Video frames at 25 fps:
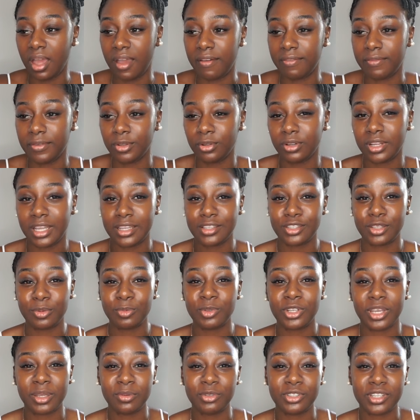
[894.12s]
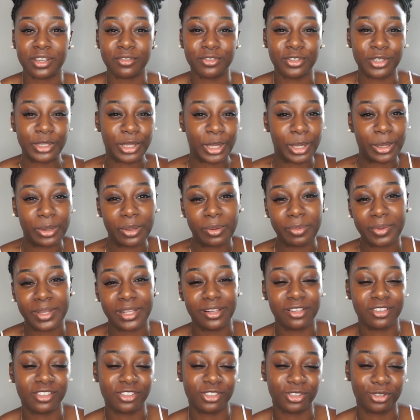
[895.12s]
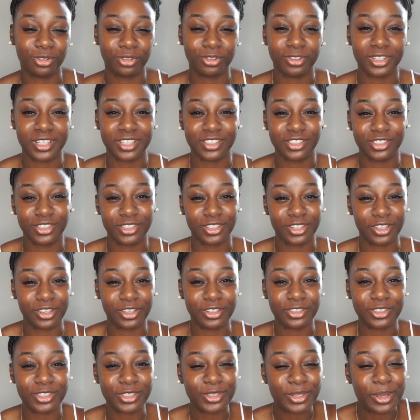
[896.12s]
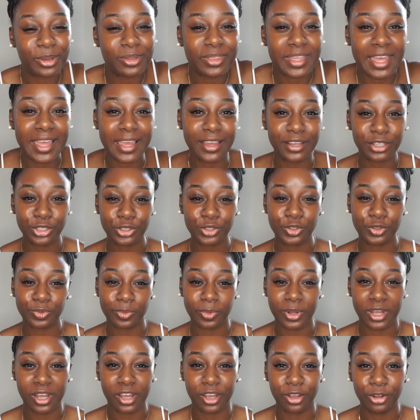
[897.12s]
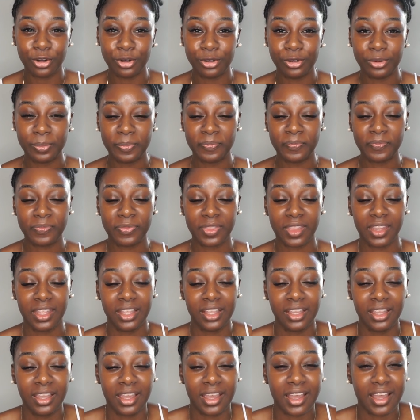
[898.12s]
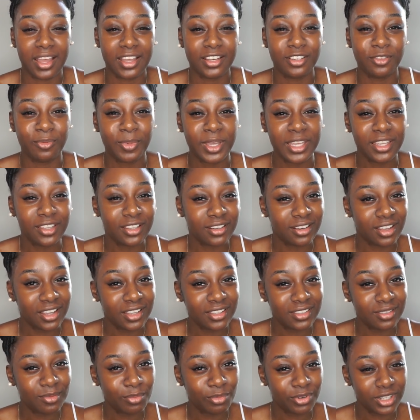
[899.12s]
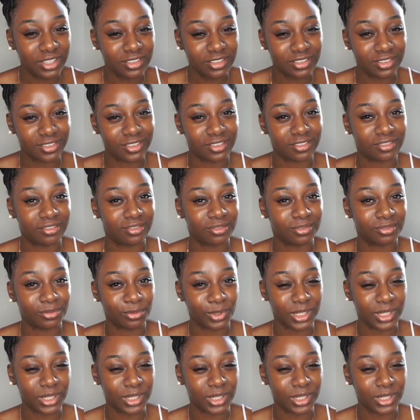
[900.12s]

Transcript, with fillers: I feel like sometimes you have to go a bit luxurious you know and just go that extra mile and make a nice impression